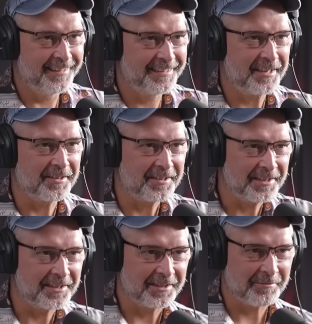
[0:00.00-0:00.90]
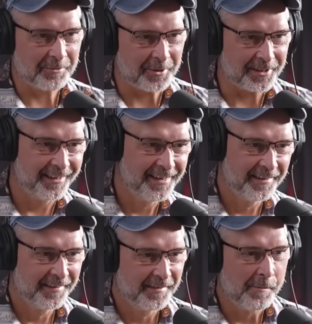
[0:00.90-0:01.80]
stellar systems were
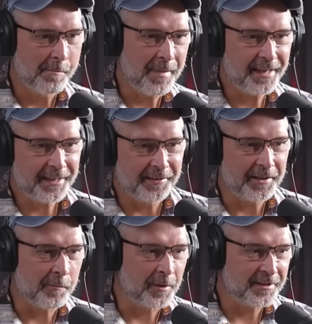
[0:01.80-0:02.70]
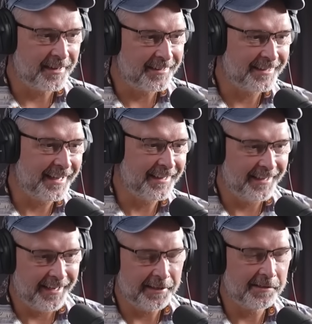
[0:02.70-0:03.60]
making them with their scaly
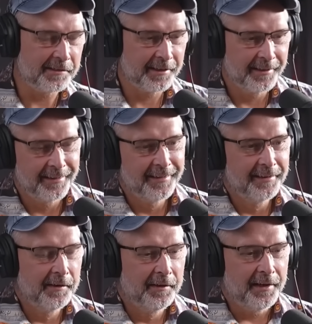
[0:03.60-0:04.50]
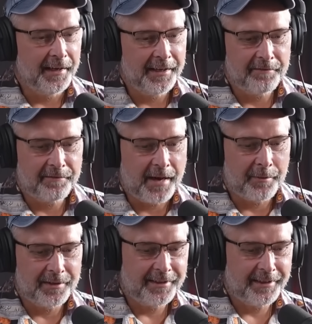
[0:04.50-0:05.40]
hands. Hmm. And if that
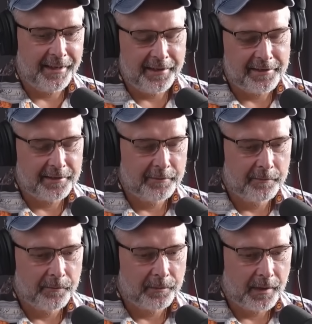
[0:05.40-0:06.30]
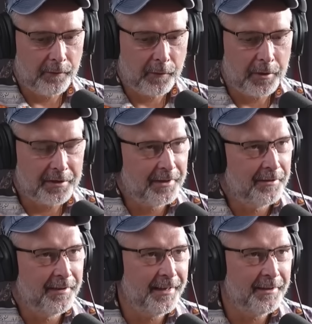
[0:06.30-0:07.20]
was the case, of course, you
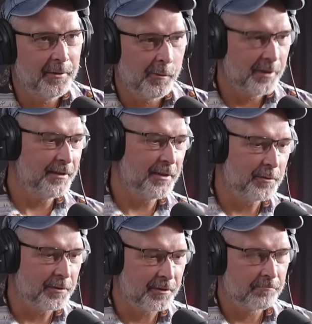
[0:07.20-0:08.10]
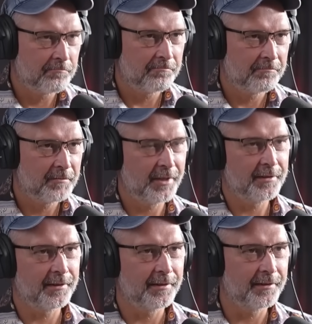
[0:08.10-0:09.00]
know, they wouldn't use
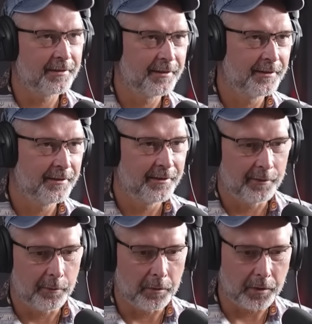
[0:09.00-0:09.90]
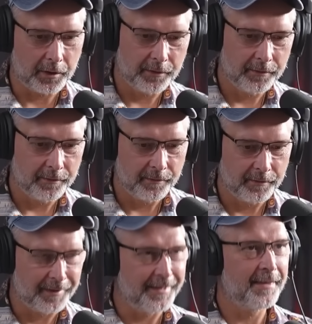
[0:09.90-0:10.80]
chisels or
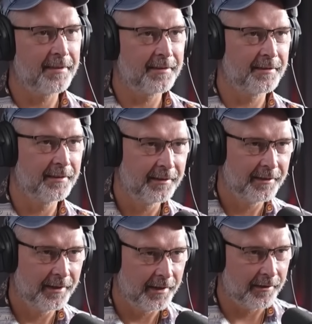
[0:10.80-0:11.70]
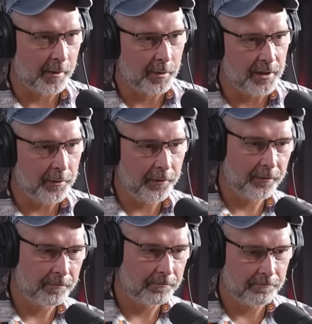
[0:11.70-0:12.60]
lathes, you know, they would
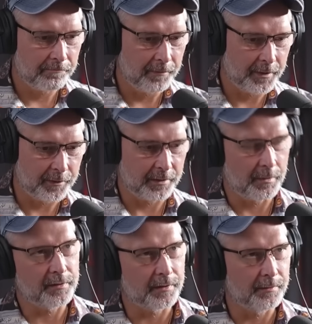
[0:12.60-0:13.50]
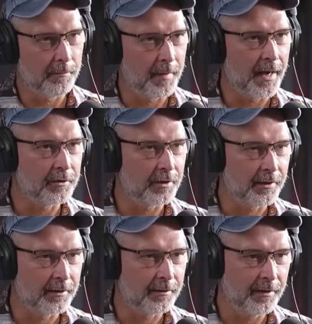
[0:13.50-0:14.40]
use, you know, some other magic.
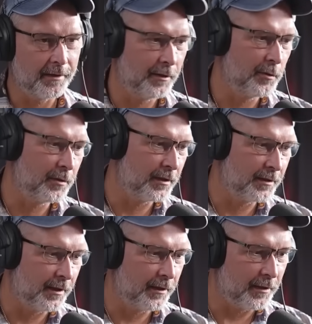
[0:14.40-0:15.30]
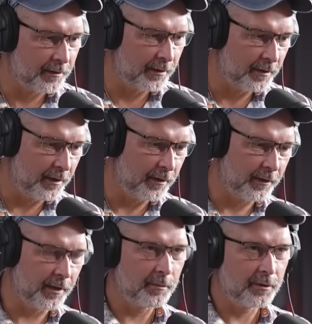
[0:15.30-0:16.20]
And as a nuclear scientist, the thing that
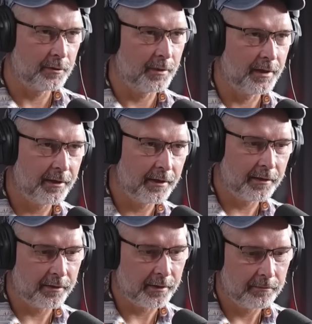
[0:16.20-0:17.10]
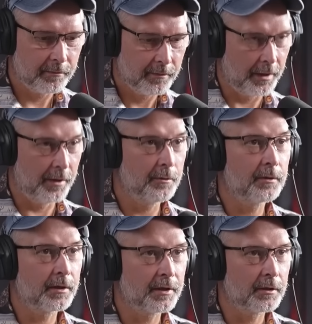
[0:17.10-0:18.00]
comes to mind is uh, yeah,
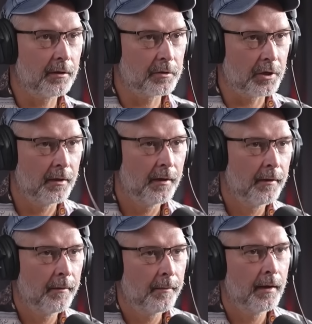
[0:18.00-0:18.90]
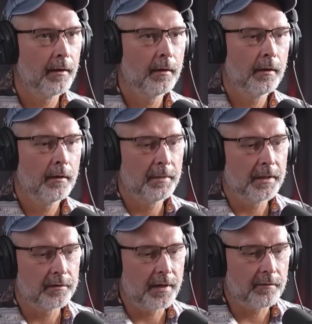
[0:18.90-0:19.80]
nuclear technology,
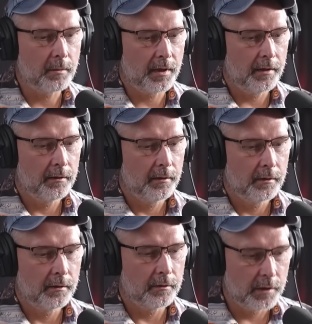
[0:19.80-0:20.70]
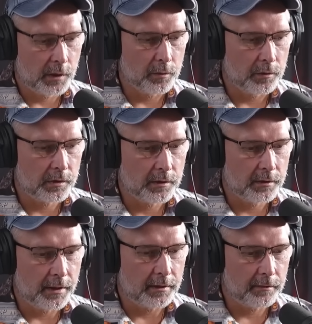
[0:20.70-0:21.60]
because everybody knows
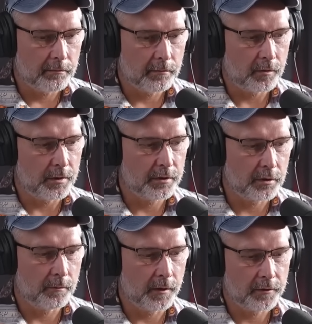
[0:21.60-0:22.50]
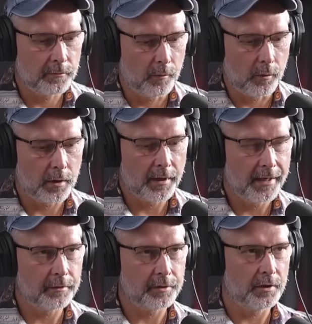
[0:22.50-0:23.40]
that there is so much more
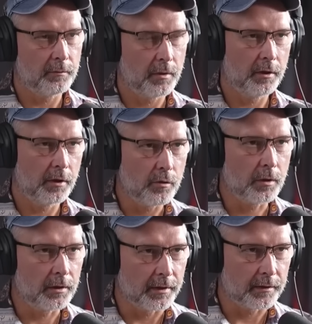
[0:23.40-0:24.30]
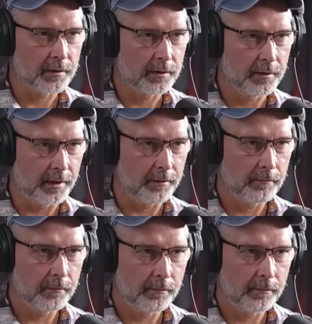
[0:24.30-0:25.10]
energy within a nucleus than